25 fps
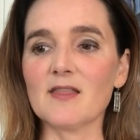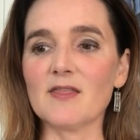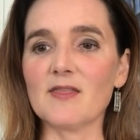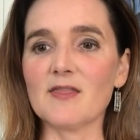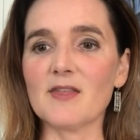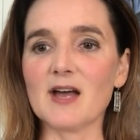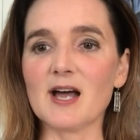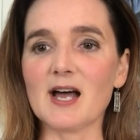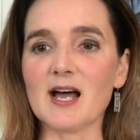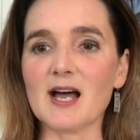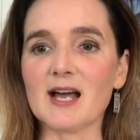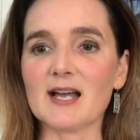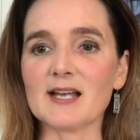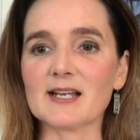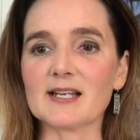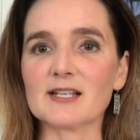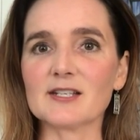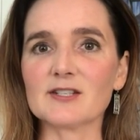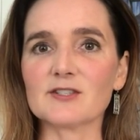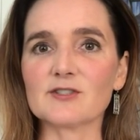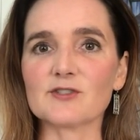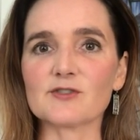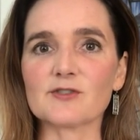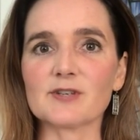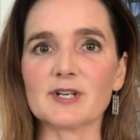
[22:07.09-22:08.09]
that I
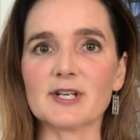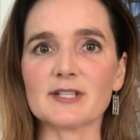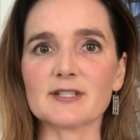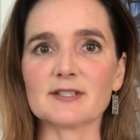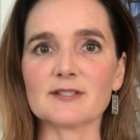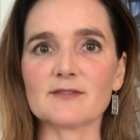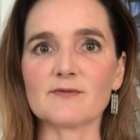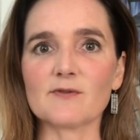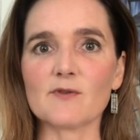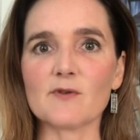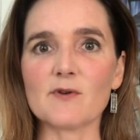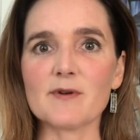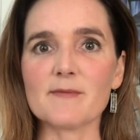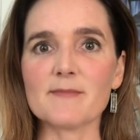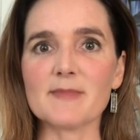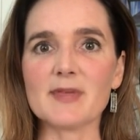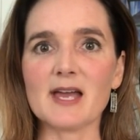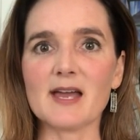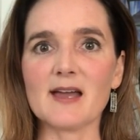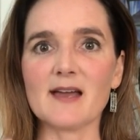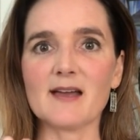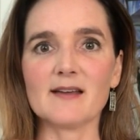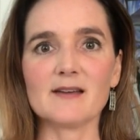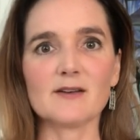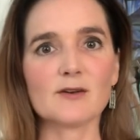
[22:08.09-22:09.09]
can transform
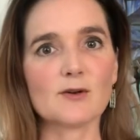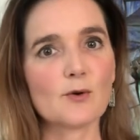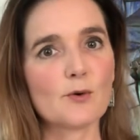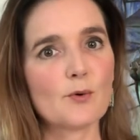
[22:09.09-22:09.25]
that